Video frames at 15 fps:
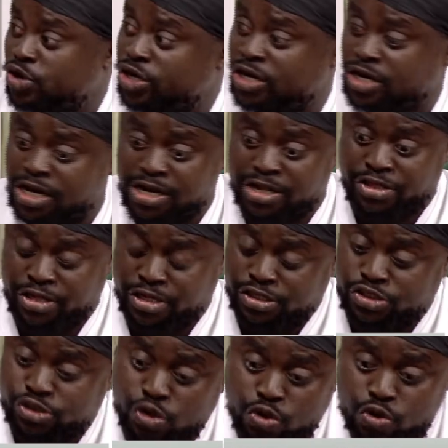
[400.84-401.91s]
eat a lot of
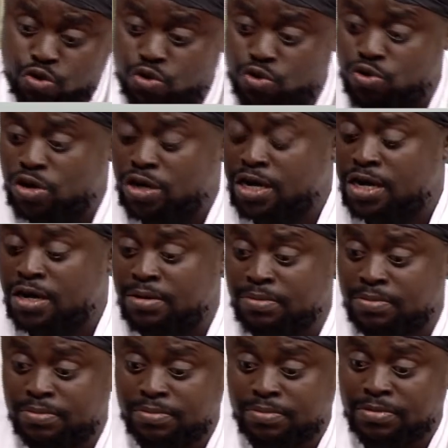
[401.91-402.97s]
things. So,
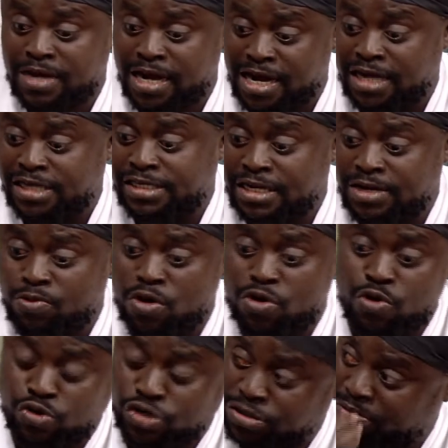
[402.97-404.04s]
like I say, what
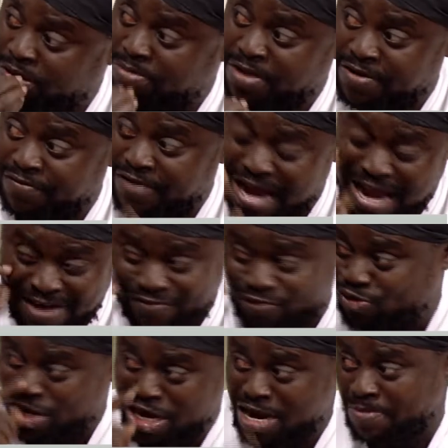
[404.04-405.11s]
goes in my mouth, I have
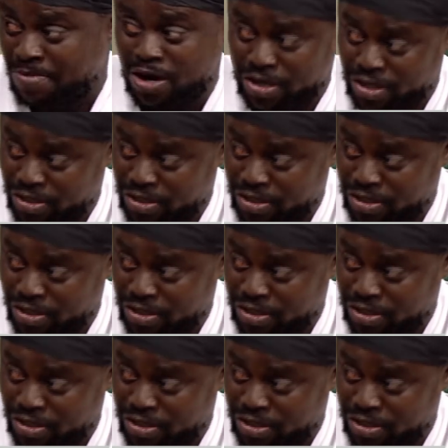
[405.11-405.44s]
to think about